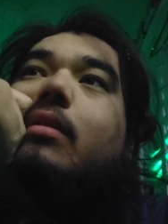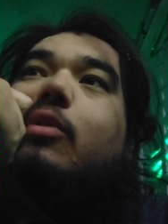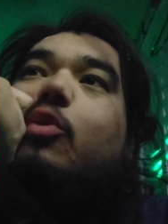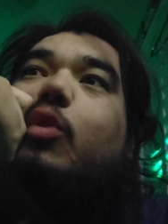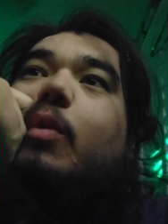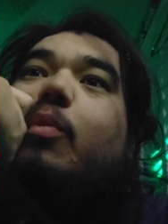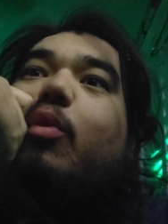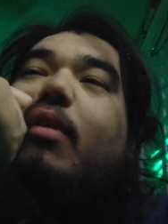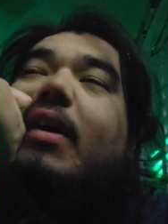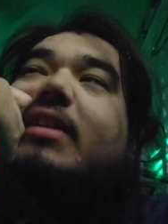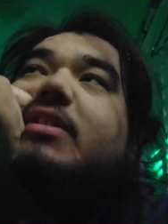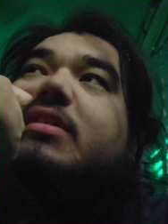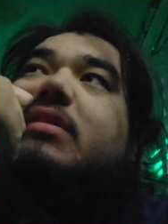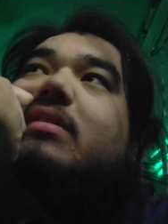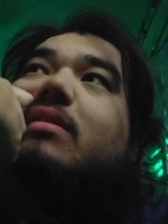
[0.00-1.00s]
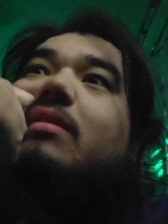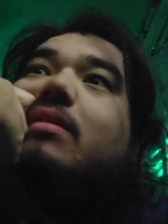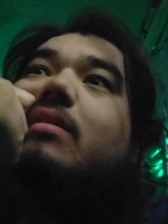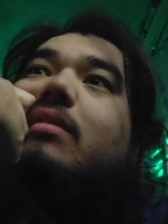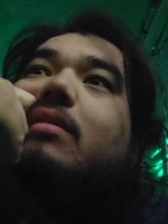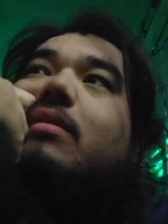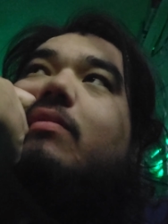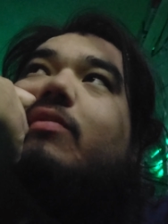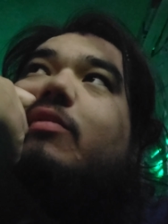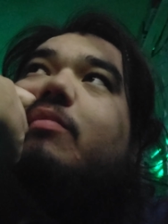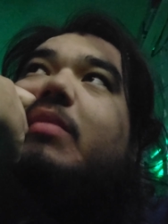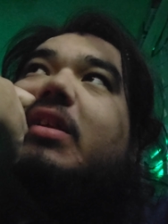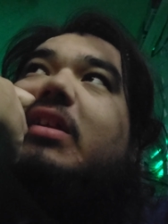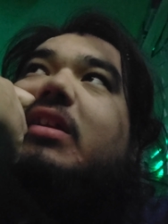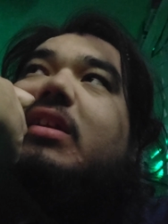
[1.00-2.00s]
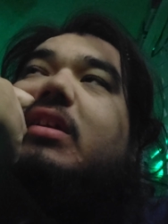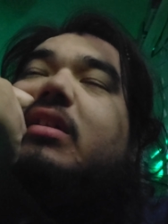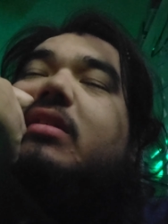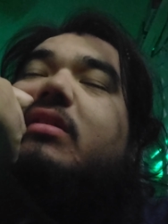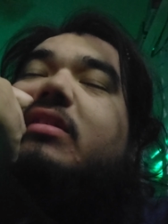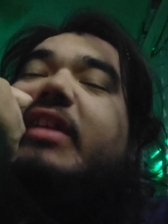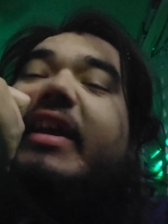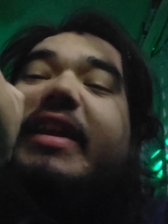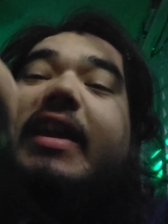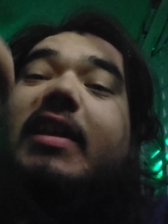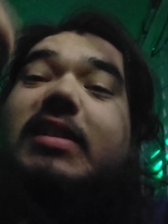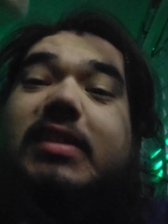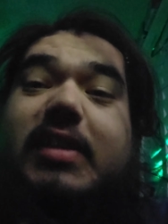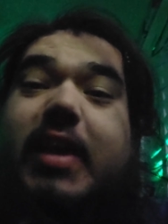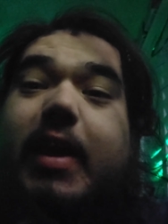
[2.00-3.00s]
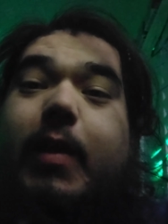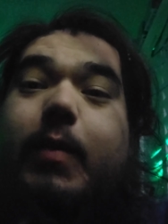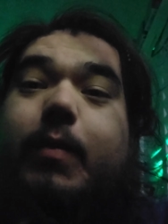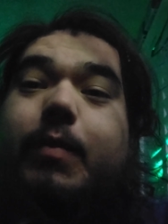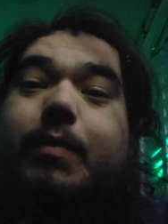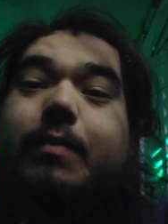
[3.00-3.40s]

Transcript: grew up watching for many decades now.